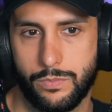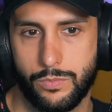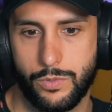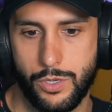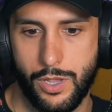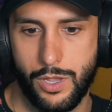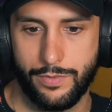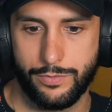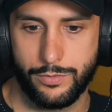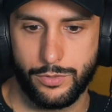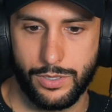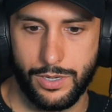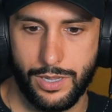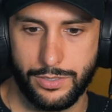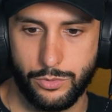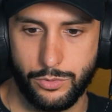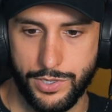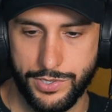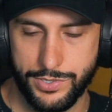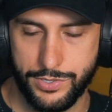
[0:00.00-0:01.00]
what do you have to like
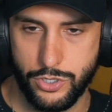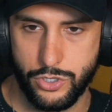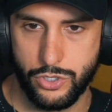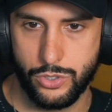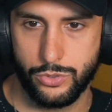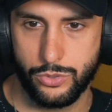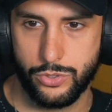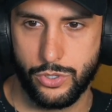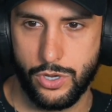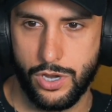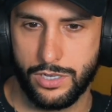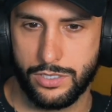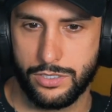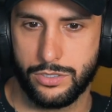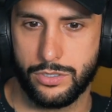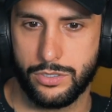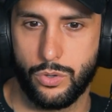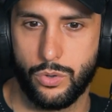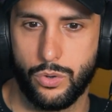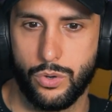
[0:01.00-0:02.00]
transitional tracks,
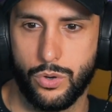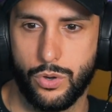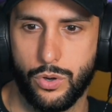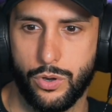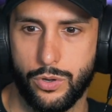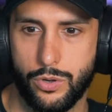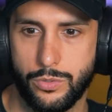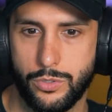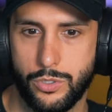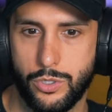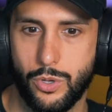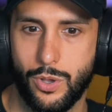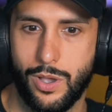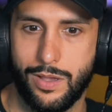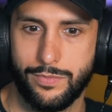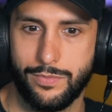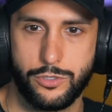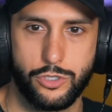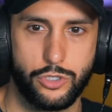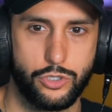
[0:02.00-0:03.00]
or do you
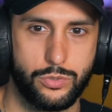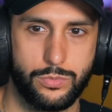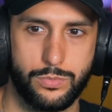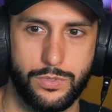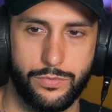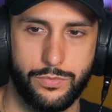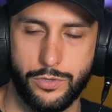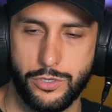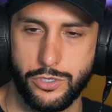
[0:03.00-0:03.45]
have just different